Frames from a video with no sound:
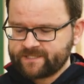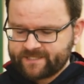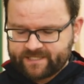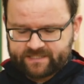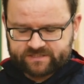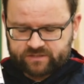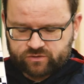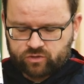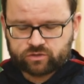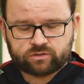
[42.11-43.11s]
So it's
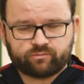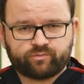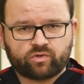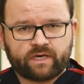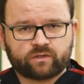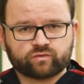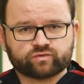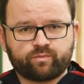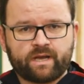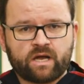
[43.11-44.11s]
got Gray-Nicolls
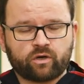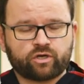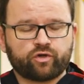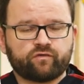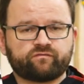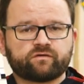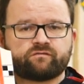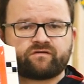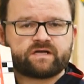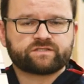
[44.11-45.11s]
power curve
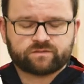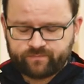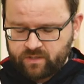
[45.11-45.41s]
face.